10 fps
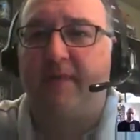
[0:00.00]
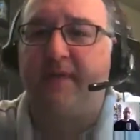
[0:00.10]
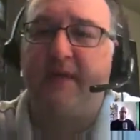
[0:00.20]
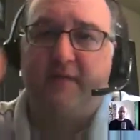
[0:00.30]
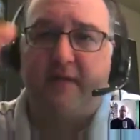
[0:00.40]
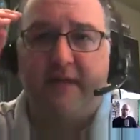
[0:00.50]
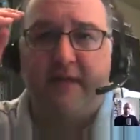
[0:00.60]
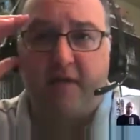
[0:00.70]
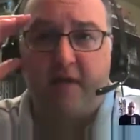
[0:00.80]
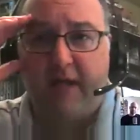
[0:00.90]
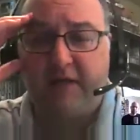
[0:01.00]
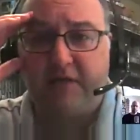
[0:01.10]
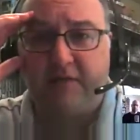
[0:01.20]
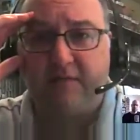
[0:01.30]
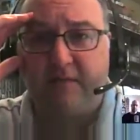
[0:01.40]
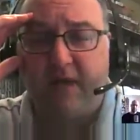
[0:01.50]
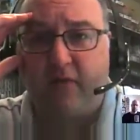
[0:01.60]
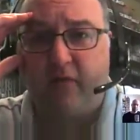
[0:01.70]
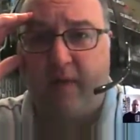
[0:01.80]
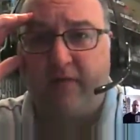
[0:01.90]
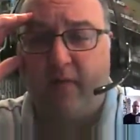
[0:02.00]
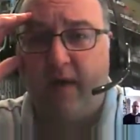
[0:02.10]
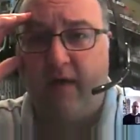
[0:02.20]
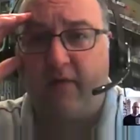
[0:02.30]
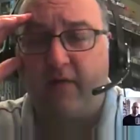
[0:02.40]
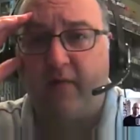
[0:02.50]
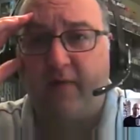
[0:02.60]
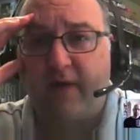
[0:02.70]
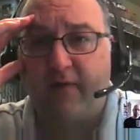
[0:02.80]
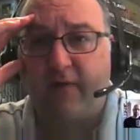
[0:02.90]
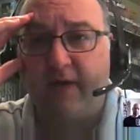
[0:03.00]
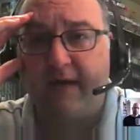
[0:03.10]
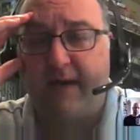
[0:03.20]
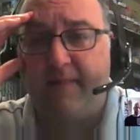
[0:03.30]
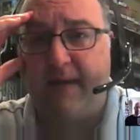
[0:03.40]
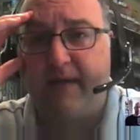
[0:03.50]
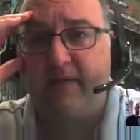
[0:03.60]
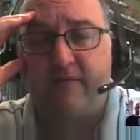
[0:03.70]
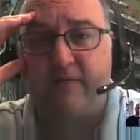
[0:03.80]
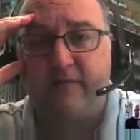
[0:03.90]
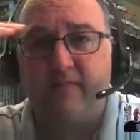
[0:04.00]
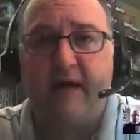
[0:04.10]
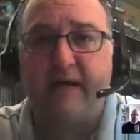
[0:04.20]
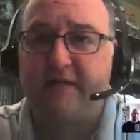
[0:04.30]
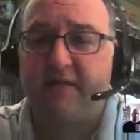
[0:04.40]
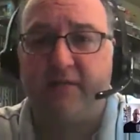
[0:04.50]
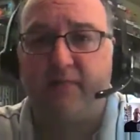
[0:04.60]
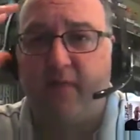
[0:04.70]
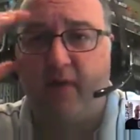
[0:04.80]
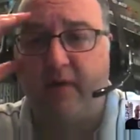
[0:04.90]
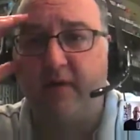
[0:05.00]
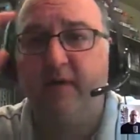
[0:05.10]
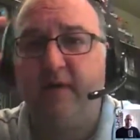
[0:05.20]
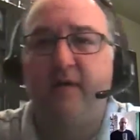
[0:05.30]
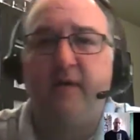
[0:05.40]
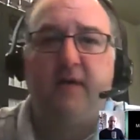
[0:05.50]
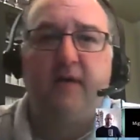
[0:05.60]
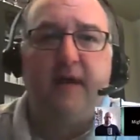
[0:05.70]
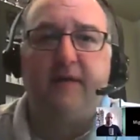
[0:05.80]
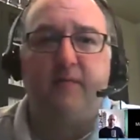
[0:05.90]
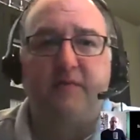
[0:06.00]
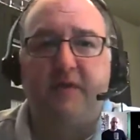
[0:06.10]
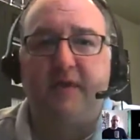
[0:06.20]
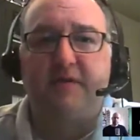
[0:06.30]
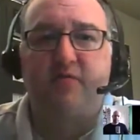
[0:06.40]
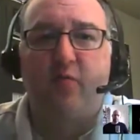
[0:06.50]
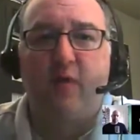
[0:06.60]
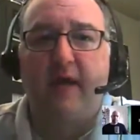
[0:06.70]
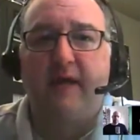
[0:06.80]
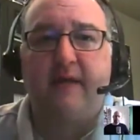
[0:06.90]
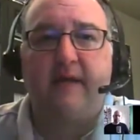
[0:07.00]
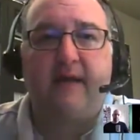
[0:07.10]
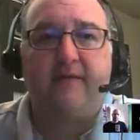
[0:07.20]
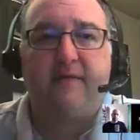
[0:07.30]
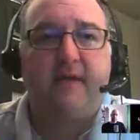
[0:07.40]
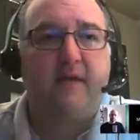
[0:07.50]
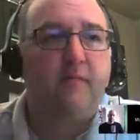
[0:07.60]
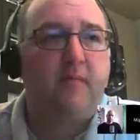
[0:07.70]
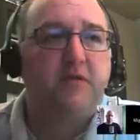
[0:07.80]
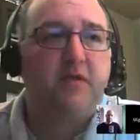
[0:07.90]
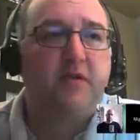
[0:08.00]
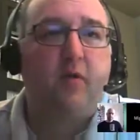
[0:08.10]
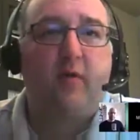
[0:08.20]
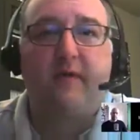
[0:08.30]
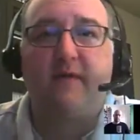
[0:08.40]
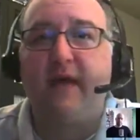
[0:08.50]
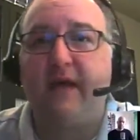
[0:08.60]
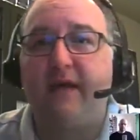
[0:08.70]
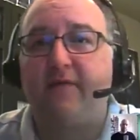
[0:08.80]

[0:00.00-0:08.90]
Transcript: And then collection, 2012 or 20, when I really got back into it and was buying stuff in bulk, and the percentage is way, I think, much lower than that.